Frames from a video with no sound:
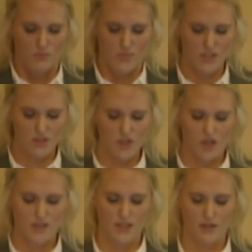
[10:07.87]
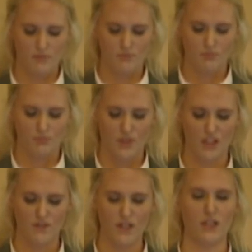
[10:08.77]
Mr. Dawson, the
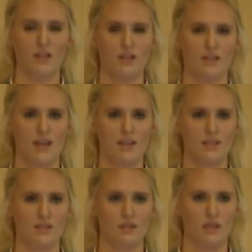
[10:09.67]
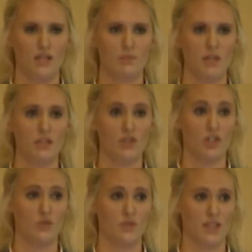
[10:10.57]
defendant in this case, is being
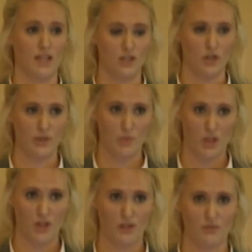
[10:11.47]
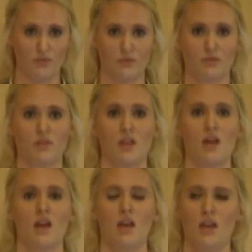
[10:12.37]
charged with second-degree murder.
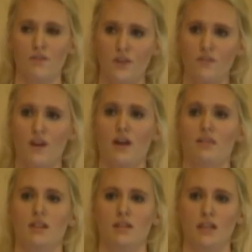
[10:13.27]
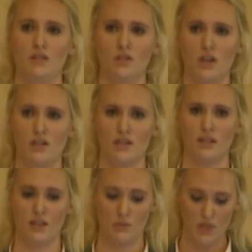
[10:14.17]
If you find that Daniel
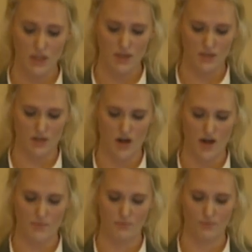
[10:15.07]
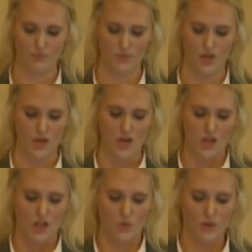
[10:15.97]
Dawson committed this crime,
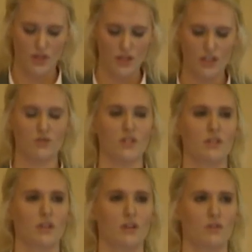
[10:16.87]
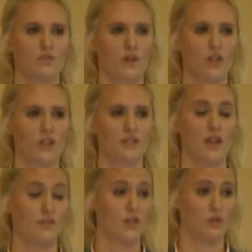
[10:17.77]
you will then need to render a verdict
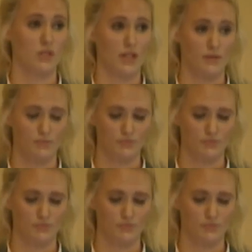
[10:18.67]
of guilty.